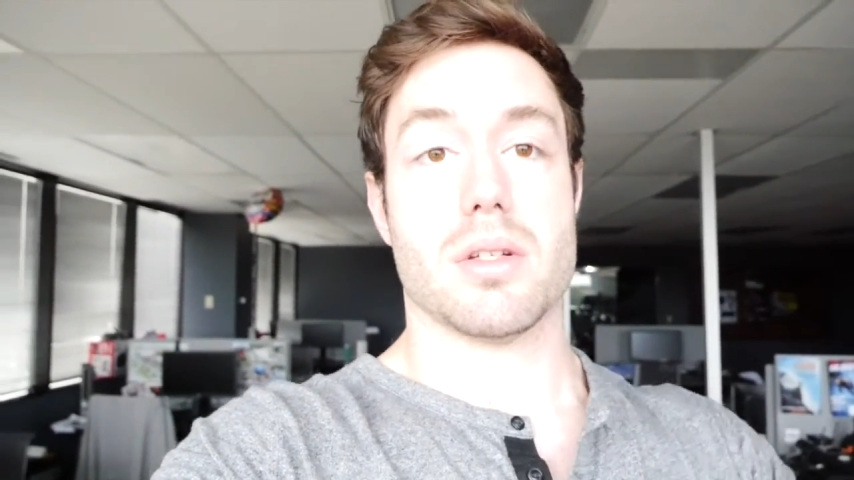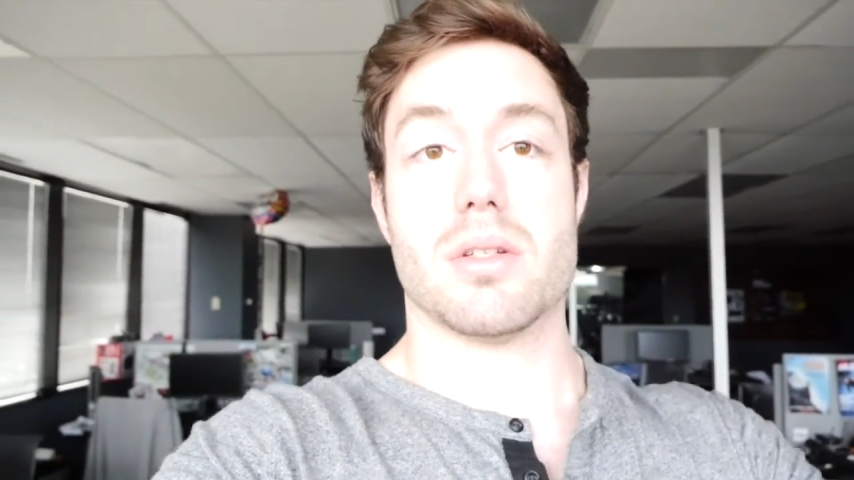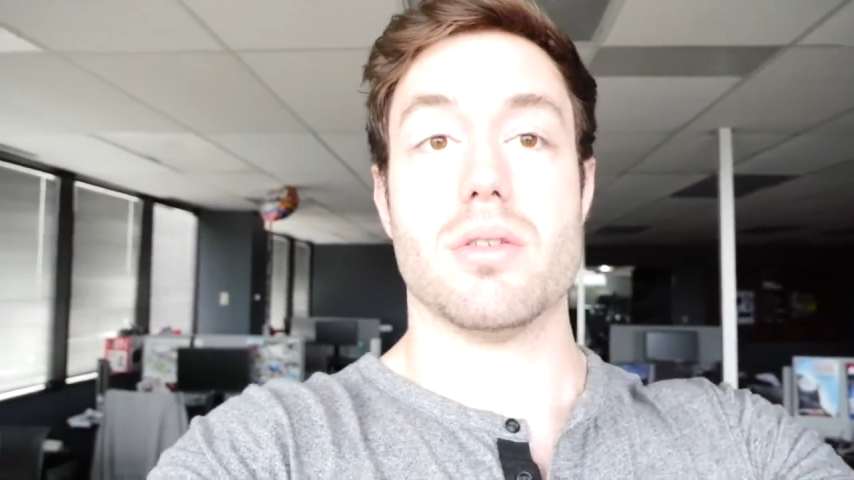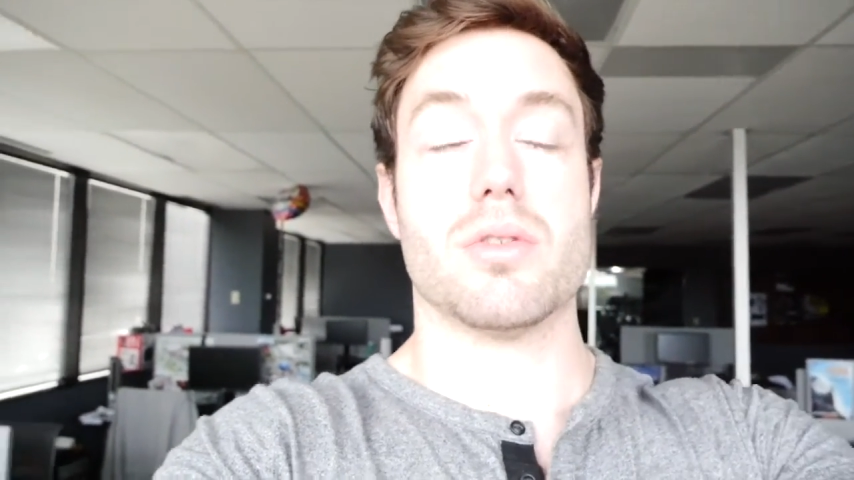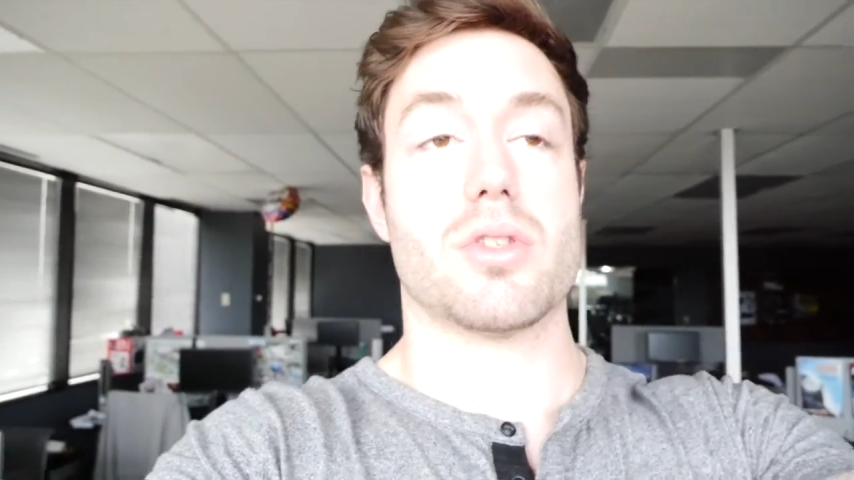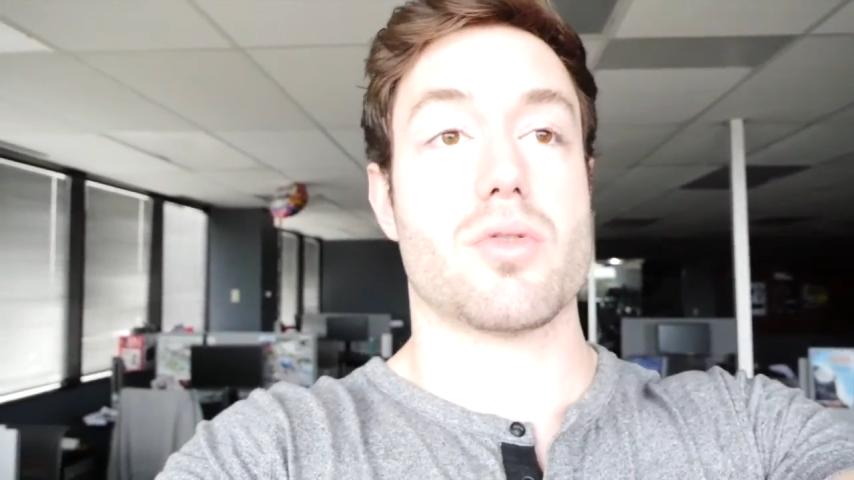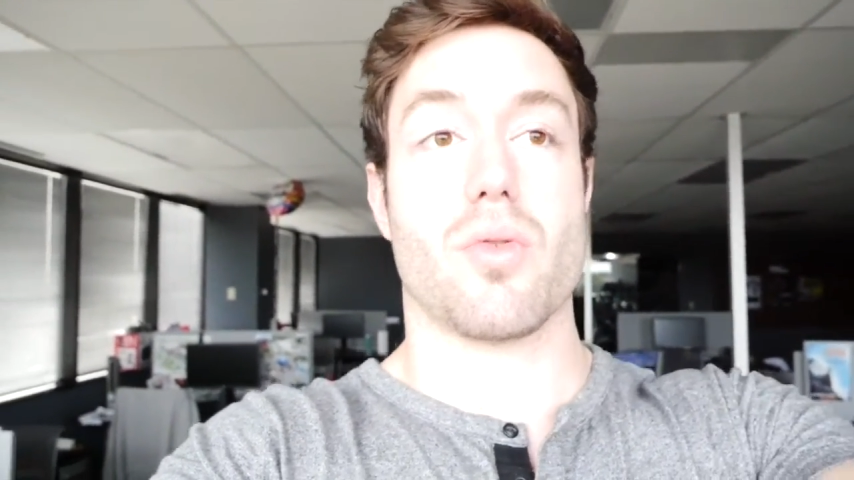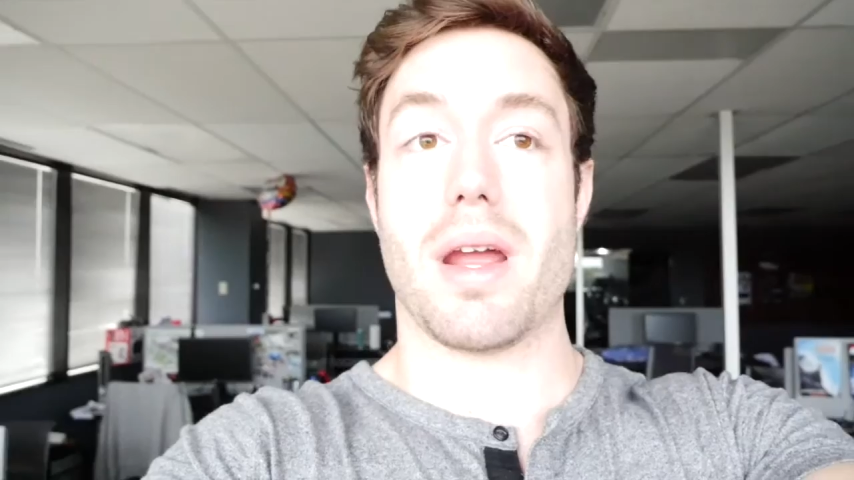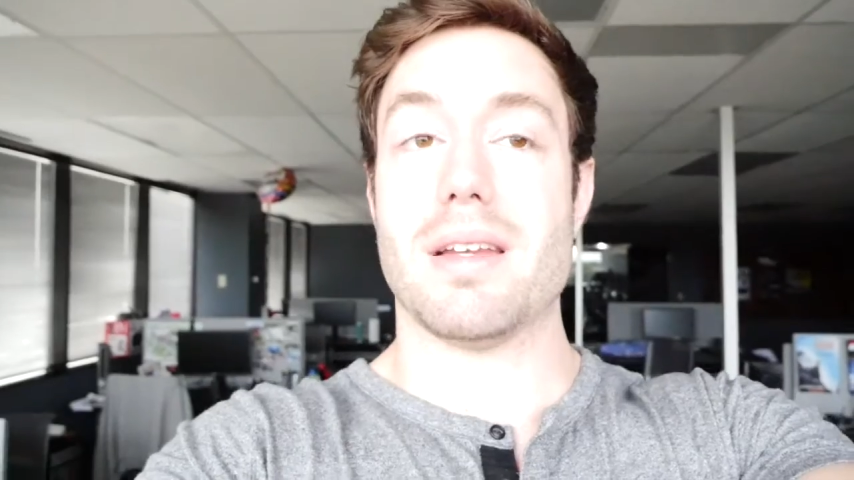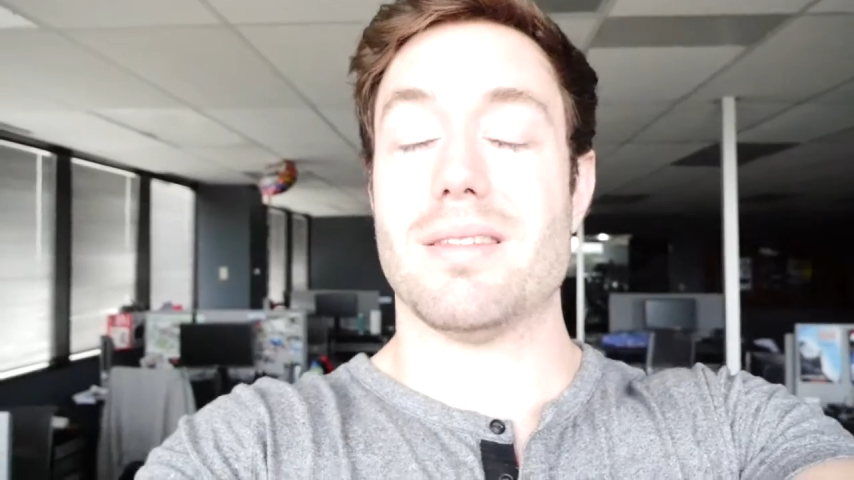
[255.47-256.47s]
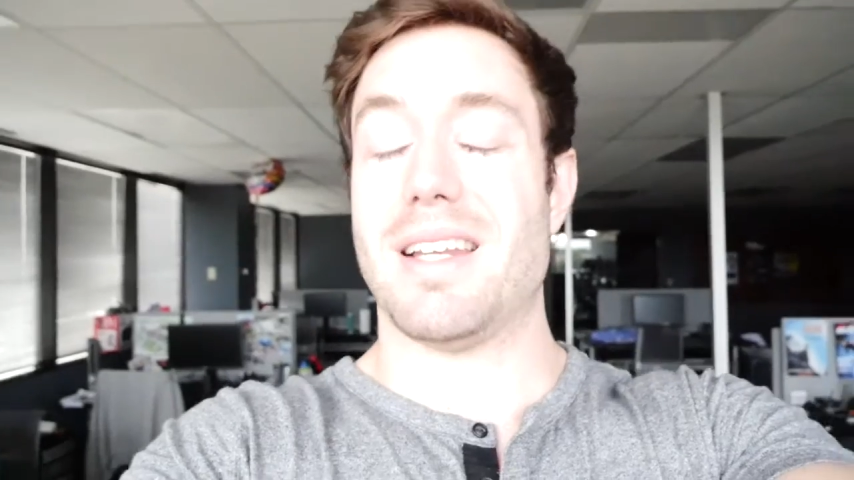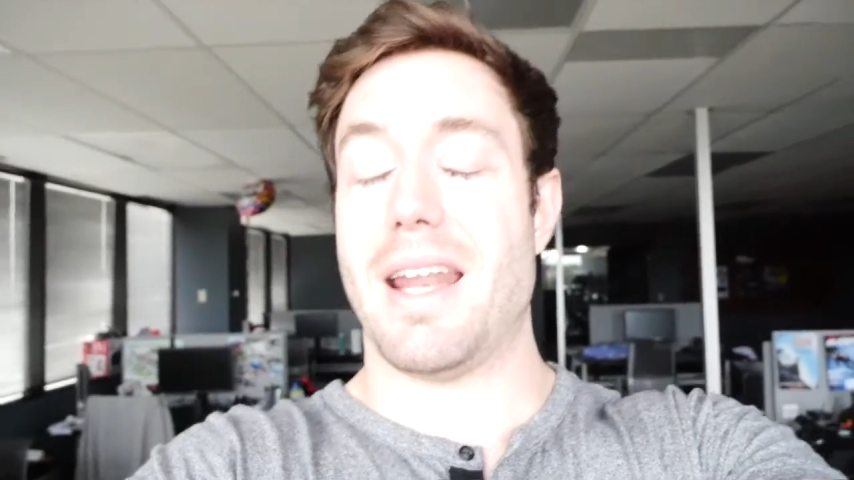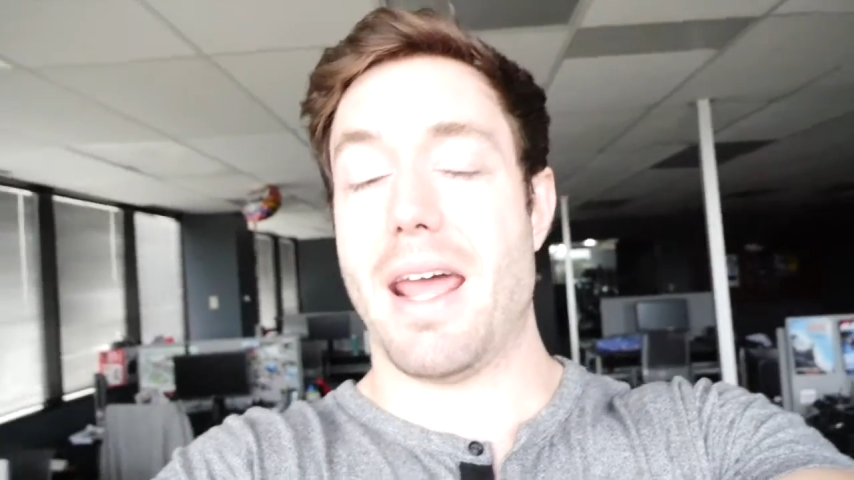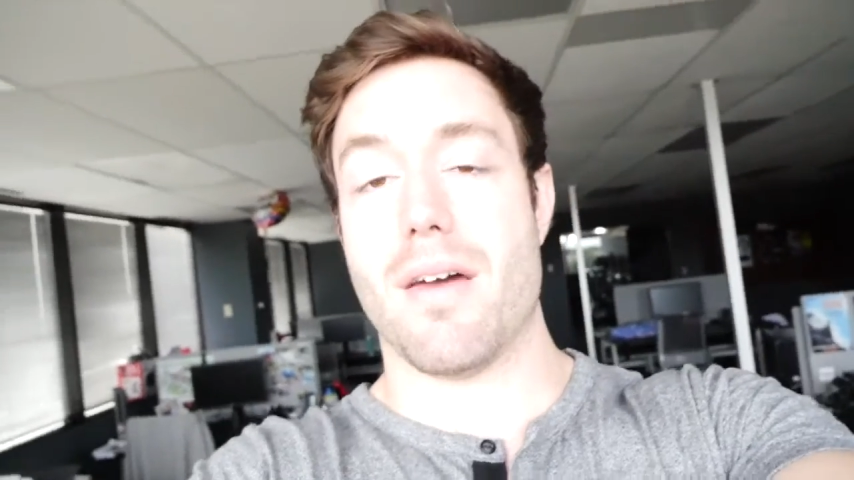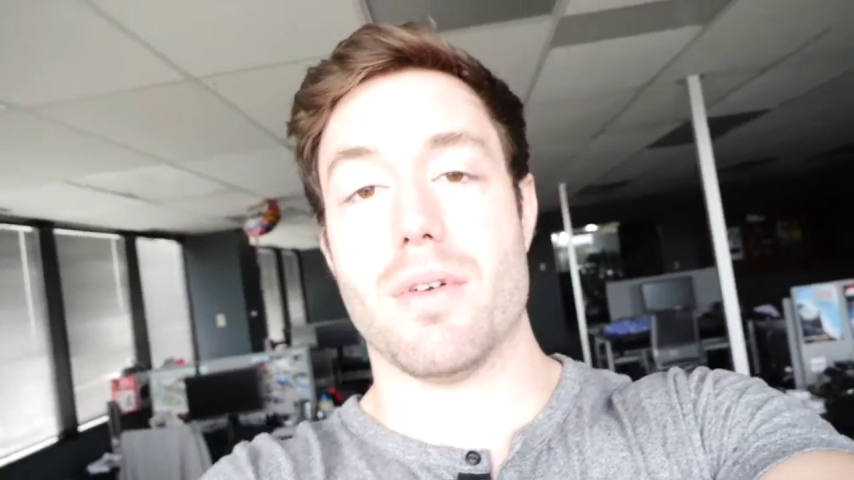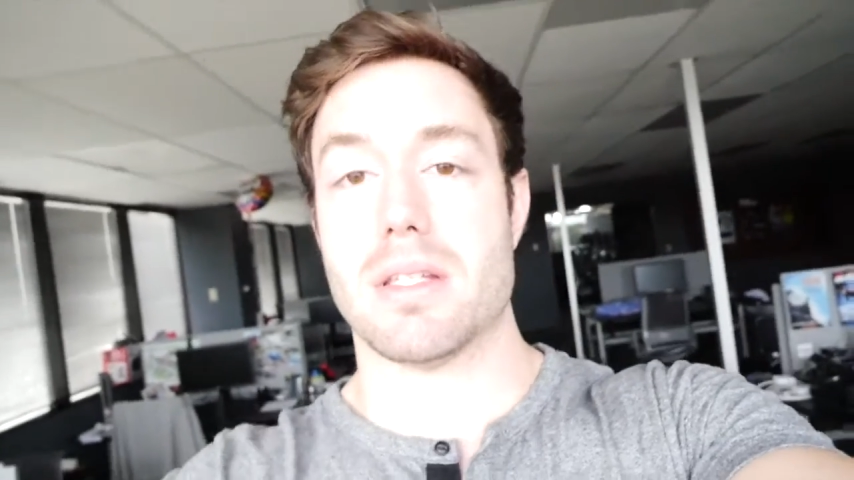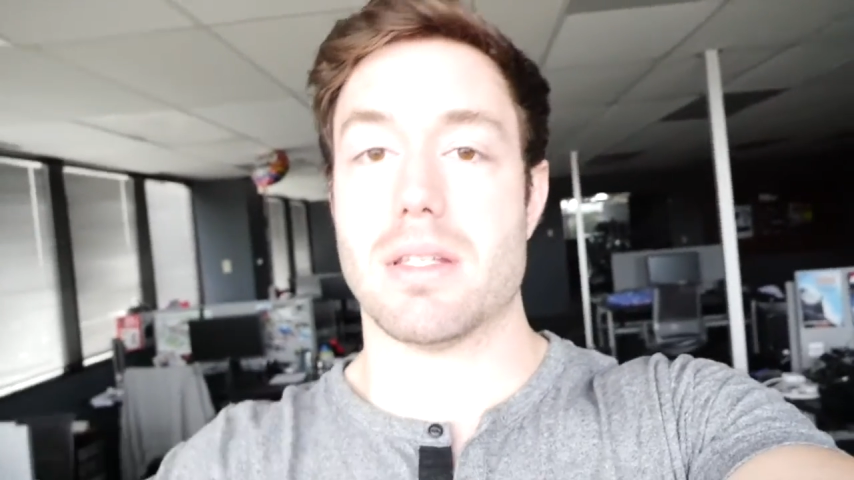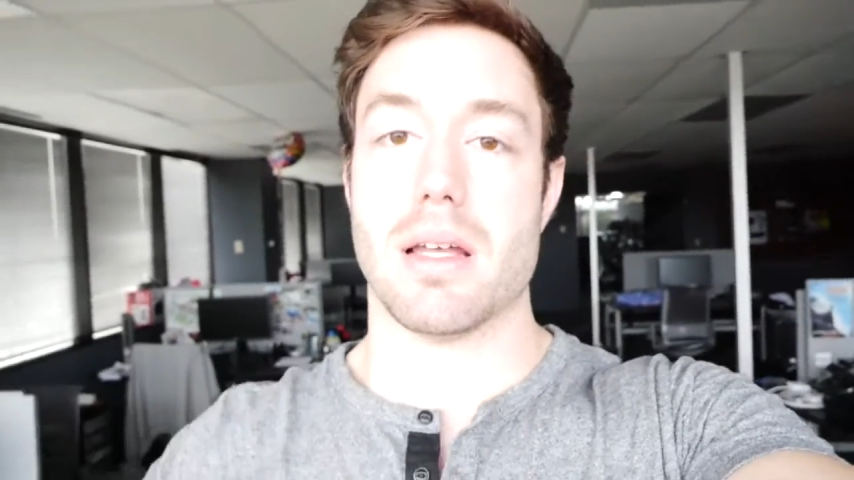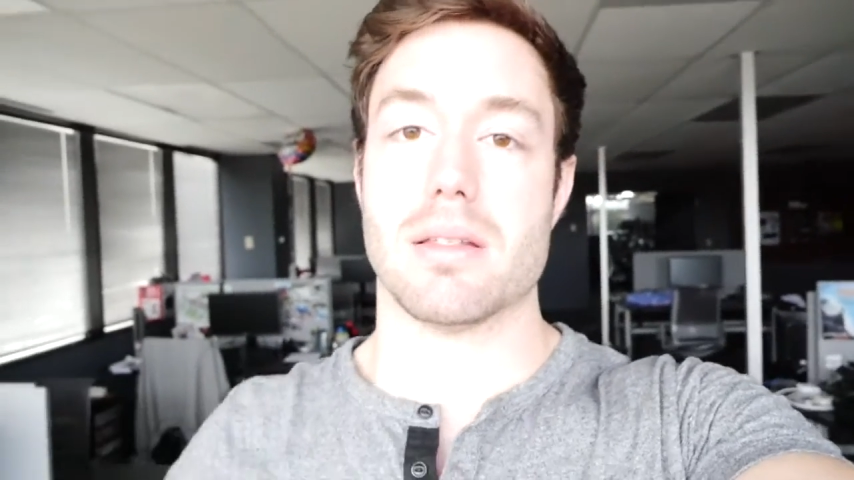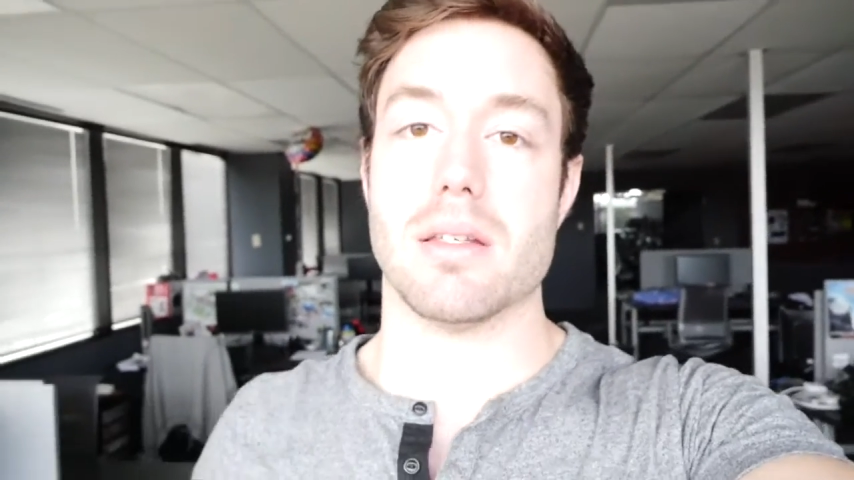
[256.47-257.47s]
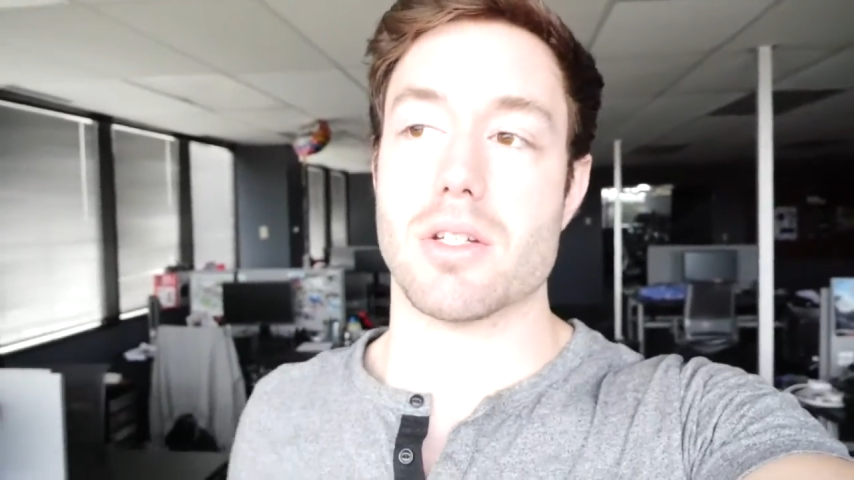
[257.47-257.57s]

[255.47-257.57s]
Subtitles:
just do straight heavy sets.